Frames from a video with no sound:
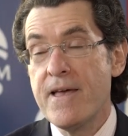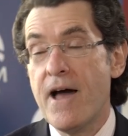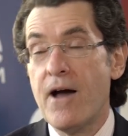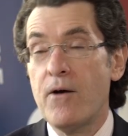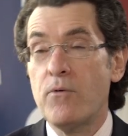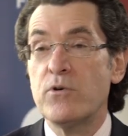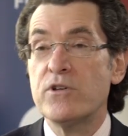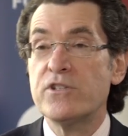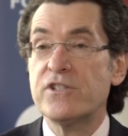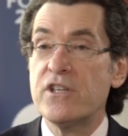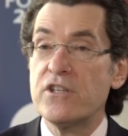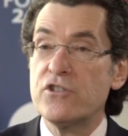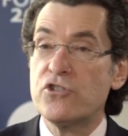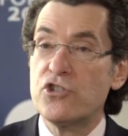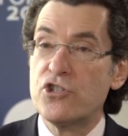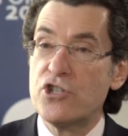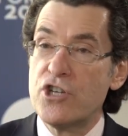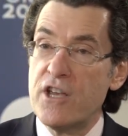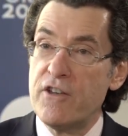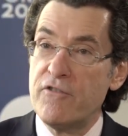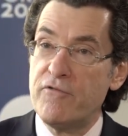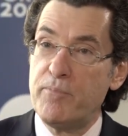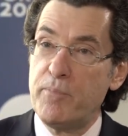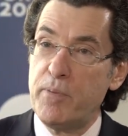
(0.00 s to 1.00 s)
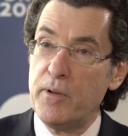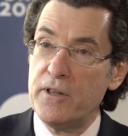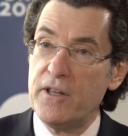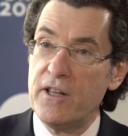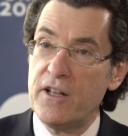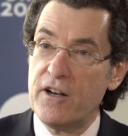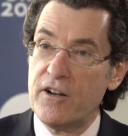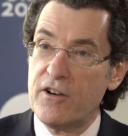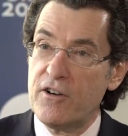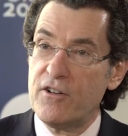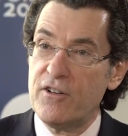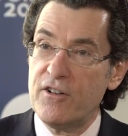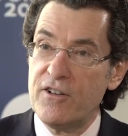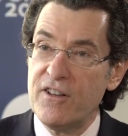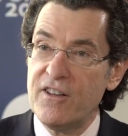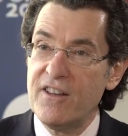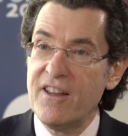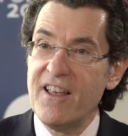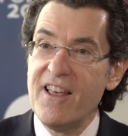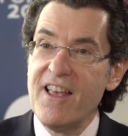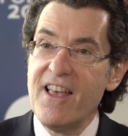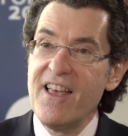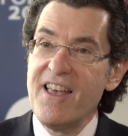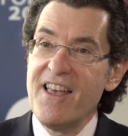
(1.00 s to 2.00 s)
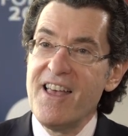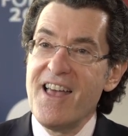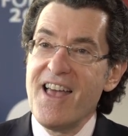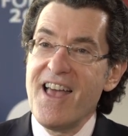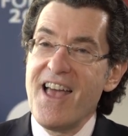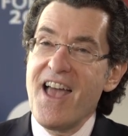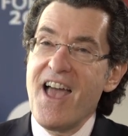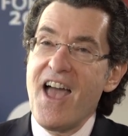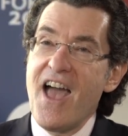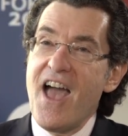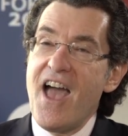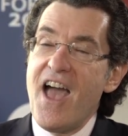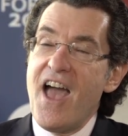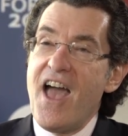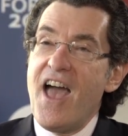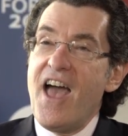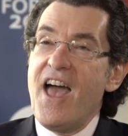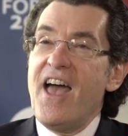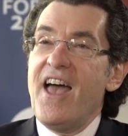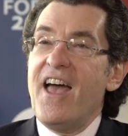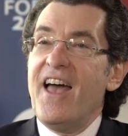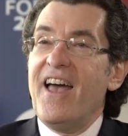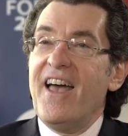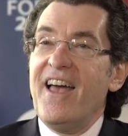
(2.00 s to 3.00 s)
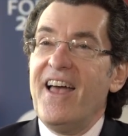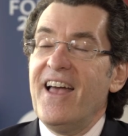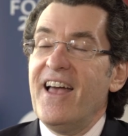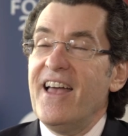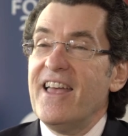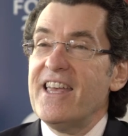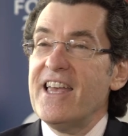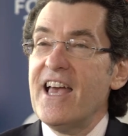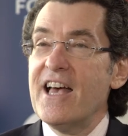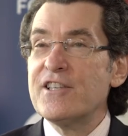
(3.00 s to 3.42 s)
I was his chief political. A curious term to be an ethics czar.